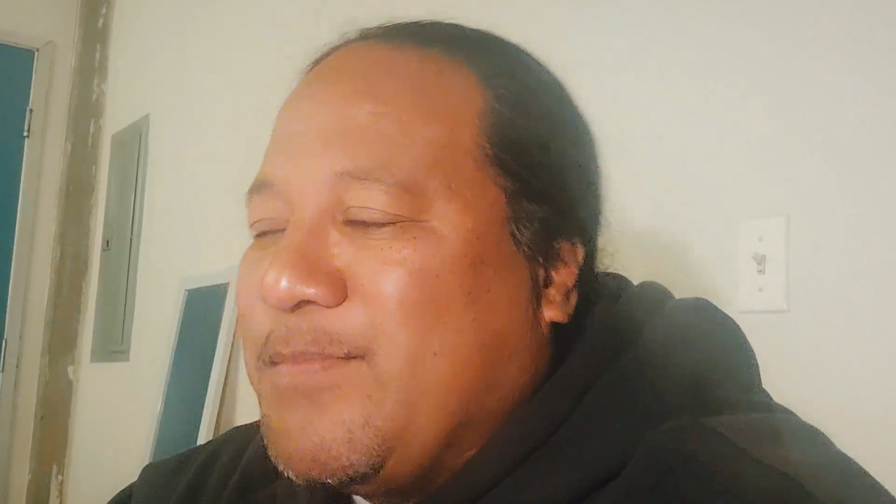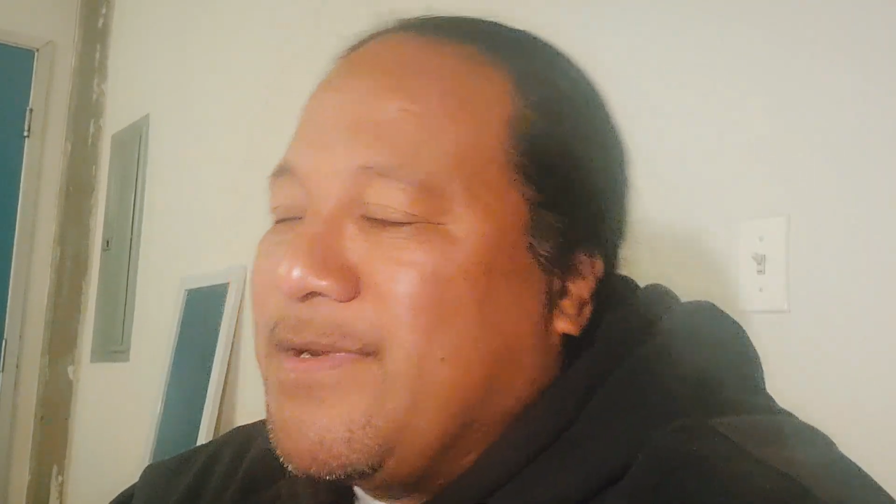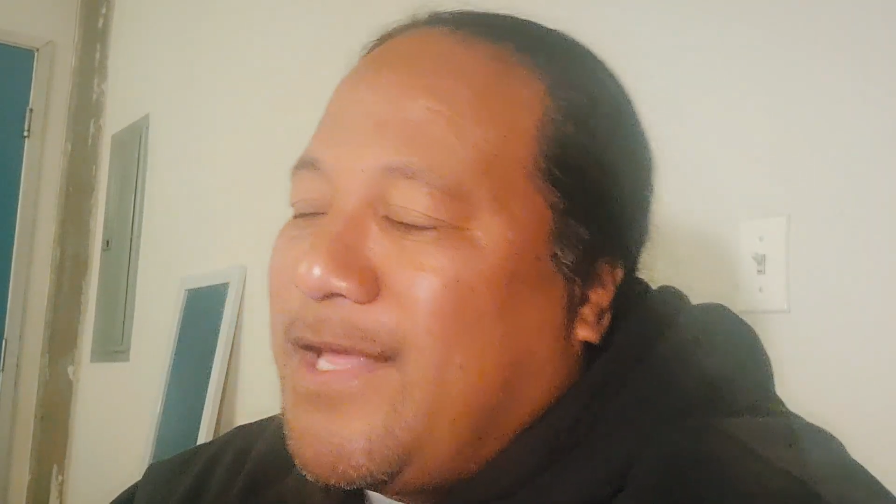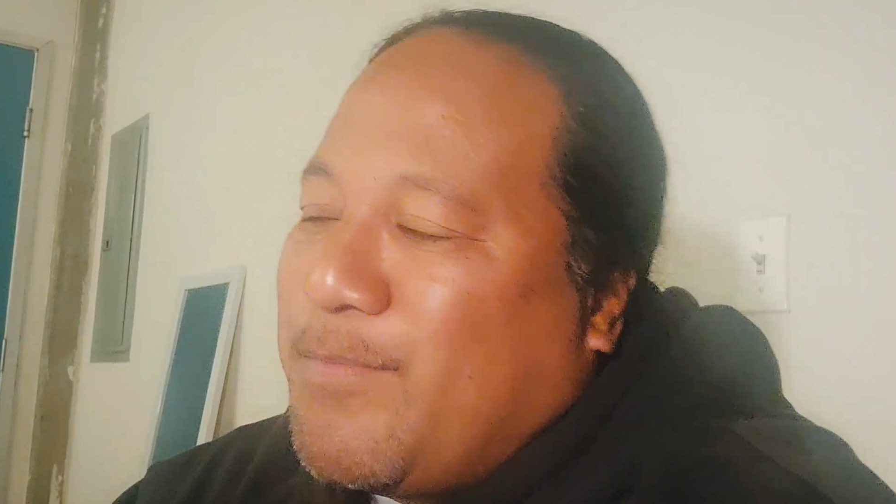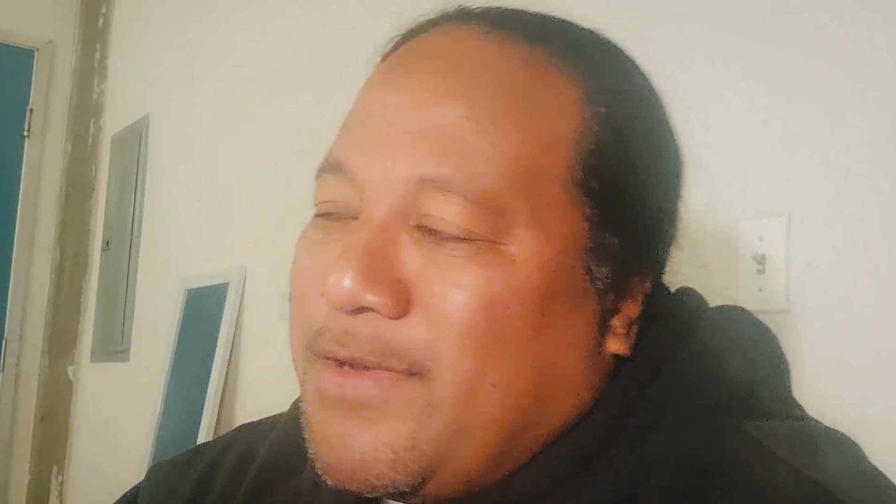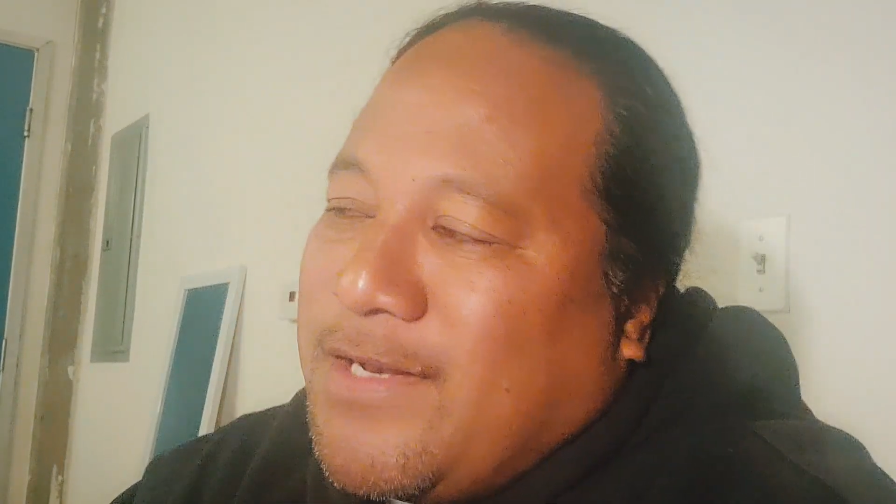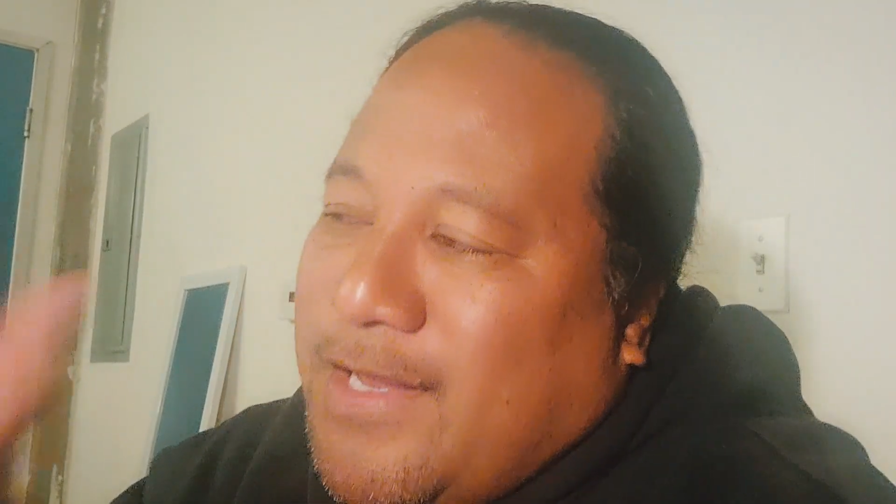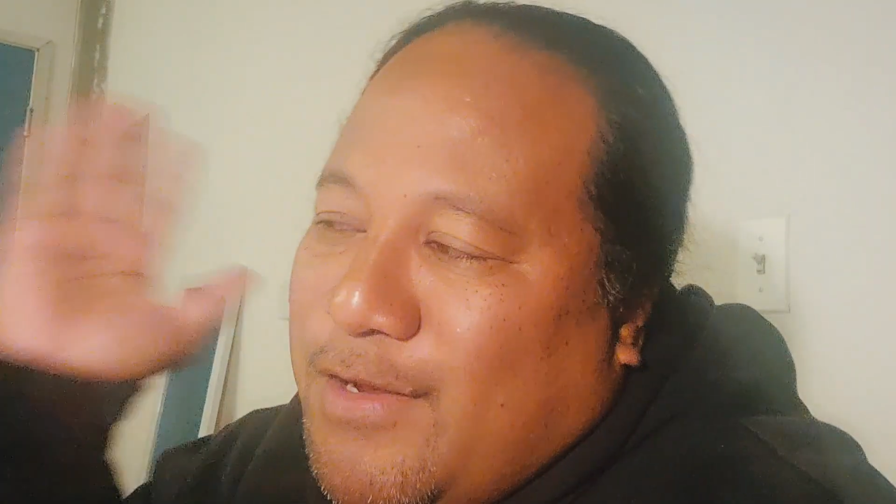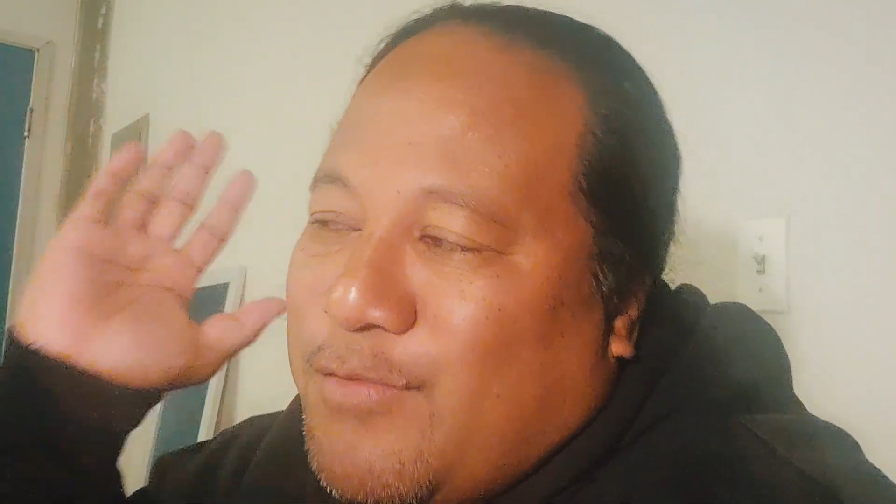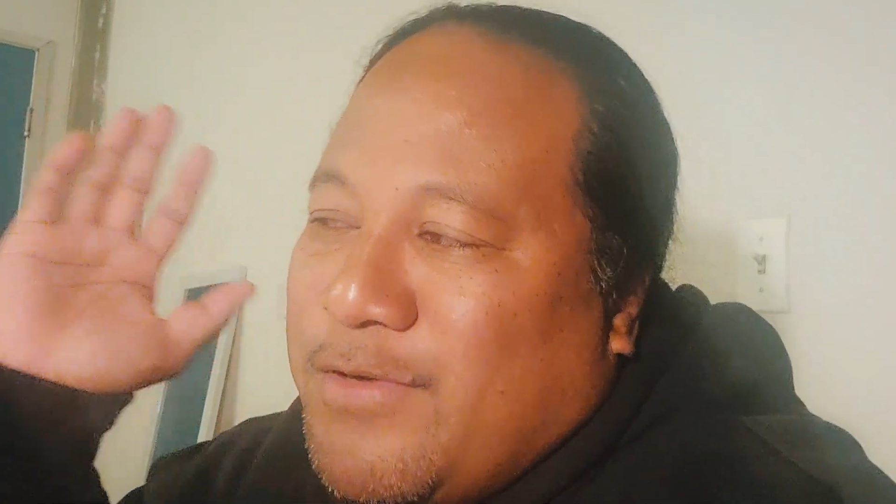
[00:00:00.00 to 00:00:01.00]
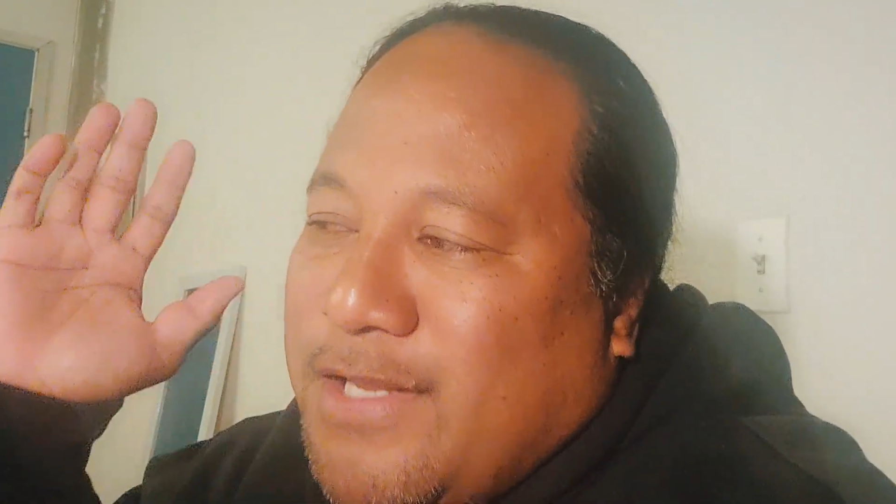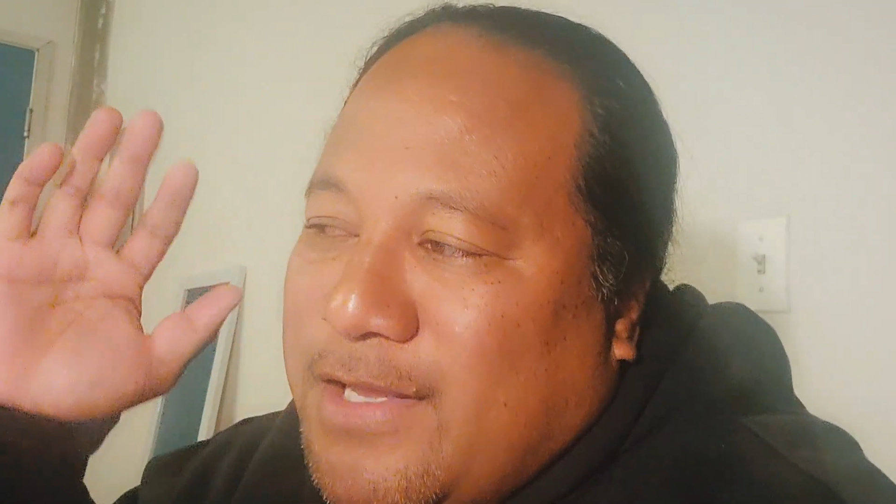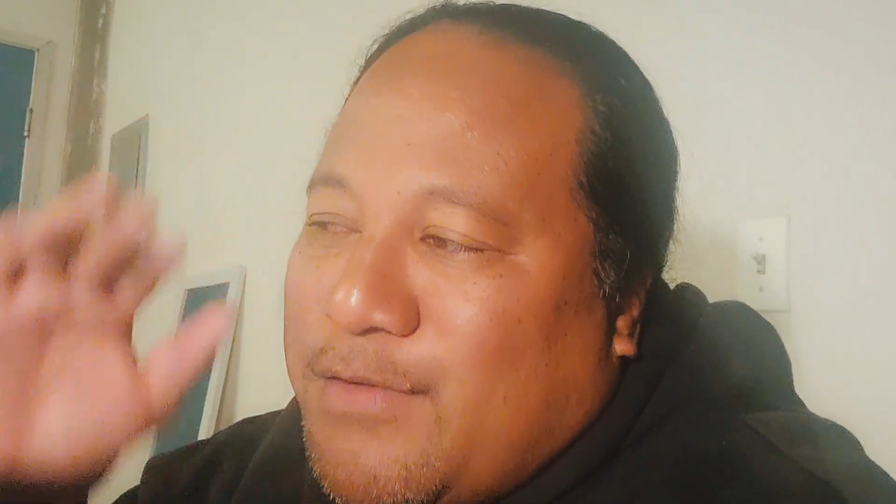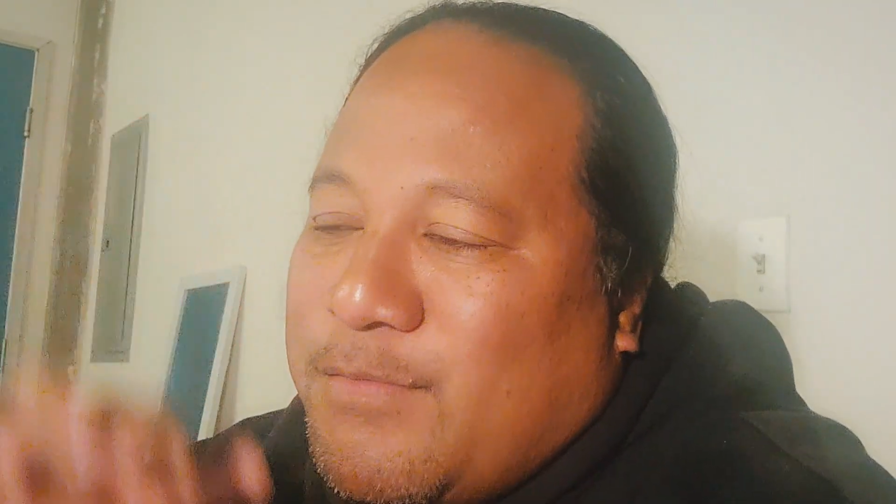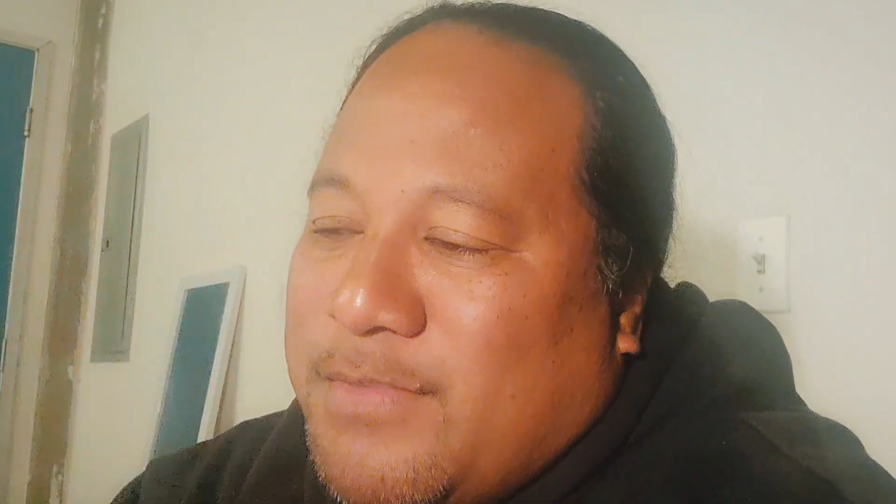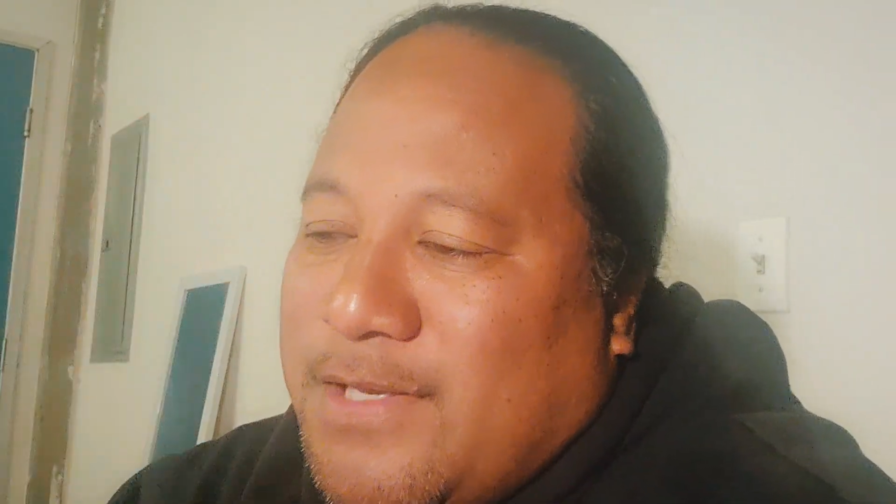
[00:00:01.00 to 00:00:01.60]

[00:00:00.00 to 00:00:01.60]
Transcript: Be like, man, the hell with him.